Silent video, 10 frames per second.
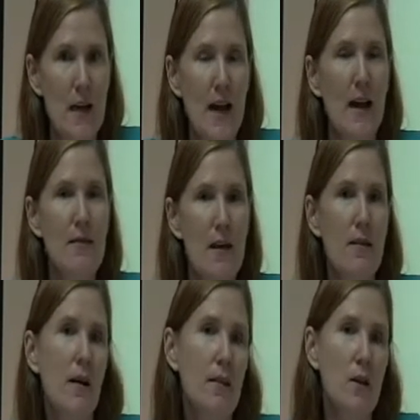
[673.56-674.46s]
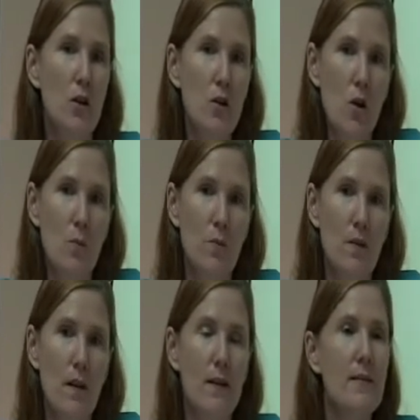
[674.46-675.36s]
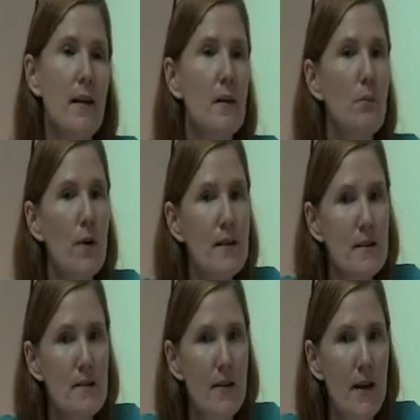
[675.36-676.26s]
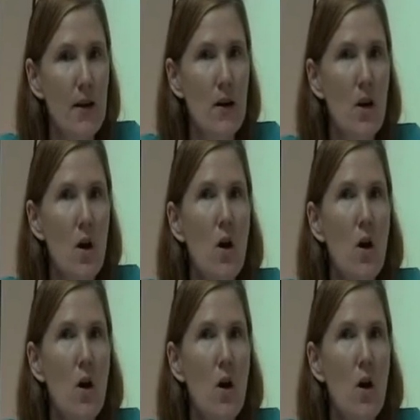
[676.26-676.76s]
And they thought that Collomb's extended presence there